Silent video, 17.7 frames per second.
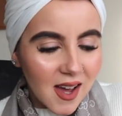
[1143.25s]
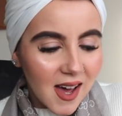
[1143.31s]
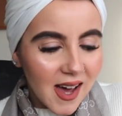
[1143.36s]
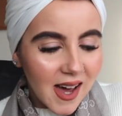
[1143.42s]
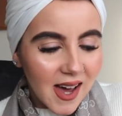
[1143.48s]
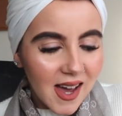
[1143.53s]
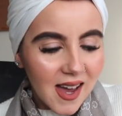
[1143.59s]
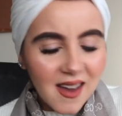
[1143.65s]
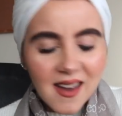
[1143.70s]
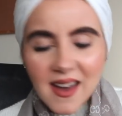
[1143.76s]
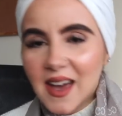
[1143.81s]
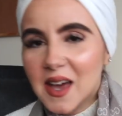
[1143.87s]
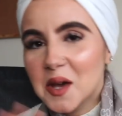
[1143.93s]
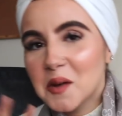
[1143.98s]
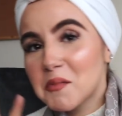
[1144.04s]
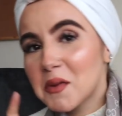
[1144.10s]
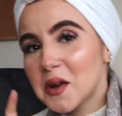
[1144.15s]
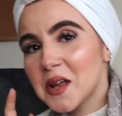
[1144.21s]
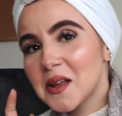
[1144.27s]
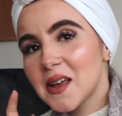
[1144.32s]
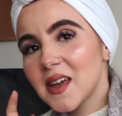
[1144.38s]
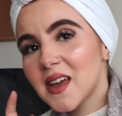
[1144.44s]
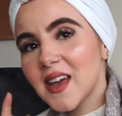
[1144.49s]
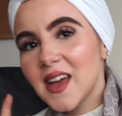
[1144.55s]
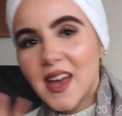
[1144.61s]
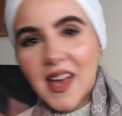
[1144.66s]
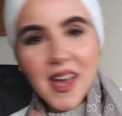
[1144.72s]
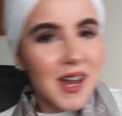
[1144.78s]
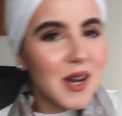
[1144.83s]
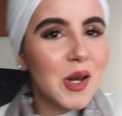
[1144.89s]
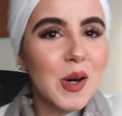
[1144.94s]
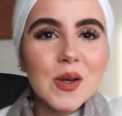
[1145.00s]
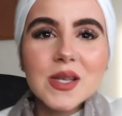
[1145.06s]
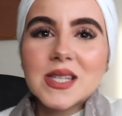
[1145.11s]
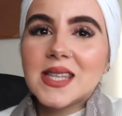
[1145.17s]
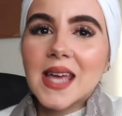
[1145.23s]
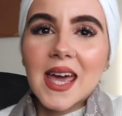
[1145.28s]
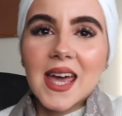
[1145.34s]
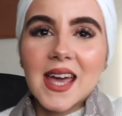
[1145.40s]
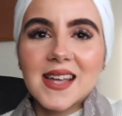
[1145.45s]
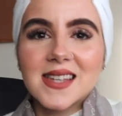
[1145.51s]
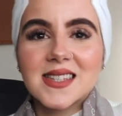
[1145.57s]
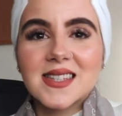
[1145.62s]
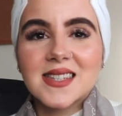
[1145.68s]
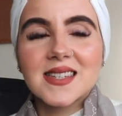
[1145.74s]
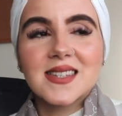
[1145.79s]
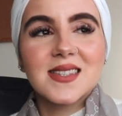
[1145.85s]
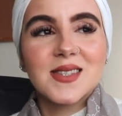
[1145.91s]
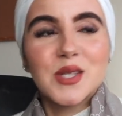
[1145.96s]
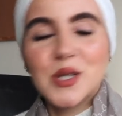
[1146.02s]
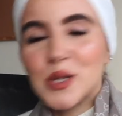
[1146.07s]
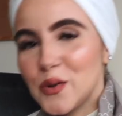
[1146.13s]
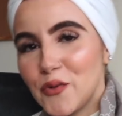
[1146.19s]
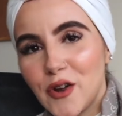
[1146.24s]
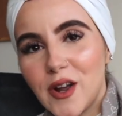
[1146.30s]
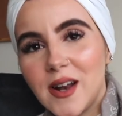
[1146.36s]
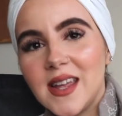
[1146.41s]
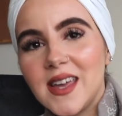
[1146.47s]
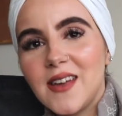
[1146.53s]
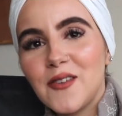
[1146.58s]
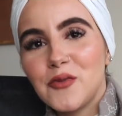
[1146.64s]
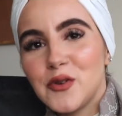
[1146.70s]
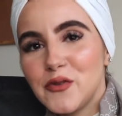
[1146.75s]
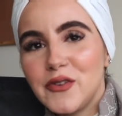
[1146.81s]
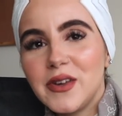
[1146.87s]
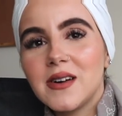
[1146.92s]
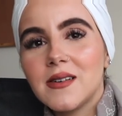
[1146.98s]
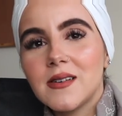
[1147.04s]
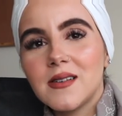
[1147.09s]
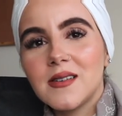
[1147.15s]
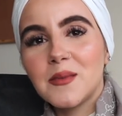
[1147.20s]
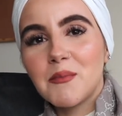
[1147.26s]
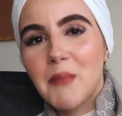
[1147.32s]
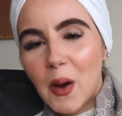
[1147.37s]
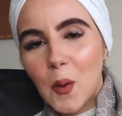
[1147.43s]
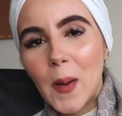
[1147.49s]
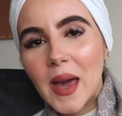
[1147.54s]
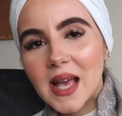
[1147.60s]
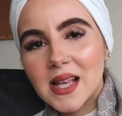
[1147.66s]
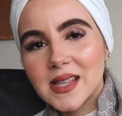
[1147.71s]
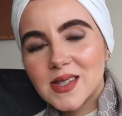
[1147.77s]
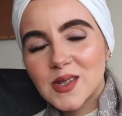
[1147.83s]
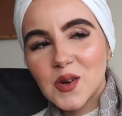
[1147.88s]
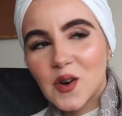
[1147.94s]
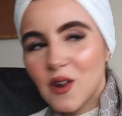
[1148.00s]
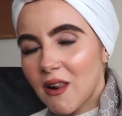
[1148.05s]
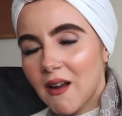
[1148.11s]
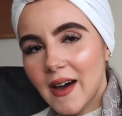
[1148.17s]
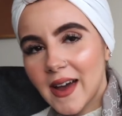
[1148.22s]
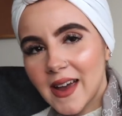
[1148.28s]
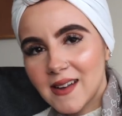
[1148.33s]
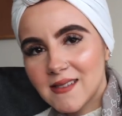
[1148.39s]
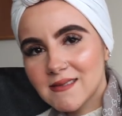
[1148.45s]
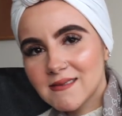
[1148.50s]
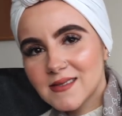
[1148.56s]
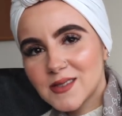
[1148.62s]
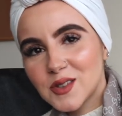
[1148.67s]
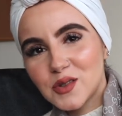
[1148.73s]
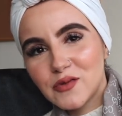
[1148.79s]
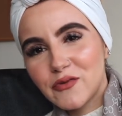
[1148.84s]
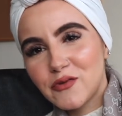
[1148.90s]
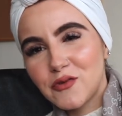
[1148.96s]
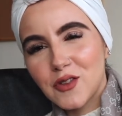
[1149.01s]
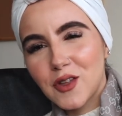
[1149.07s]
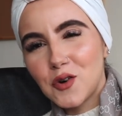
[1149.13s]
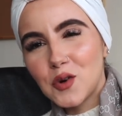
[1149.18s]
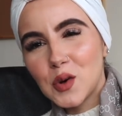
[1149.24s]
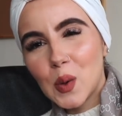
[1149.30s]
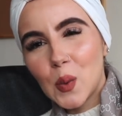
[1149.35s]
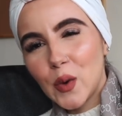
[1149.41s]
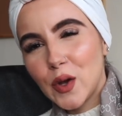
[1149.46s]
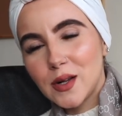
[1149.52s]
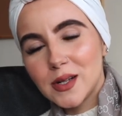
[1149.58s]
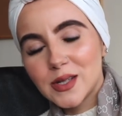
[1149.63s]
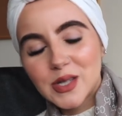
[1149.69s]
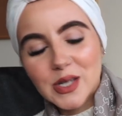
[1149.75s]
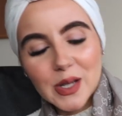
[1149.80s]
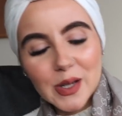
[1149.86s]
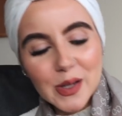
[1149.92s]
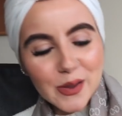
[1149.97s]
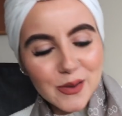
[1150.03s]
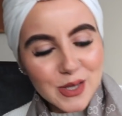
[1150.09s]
I am in no state to really reveal my weight online for the whole world to know.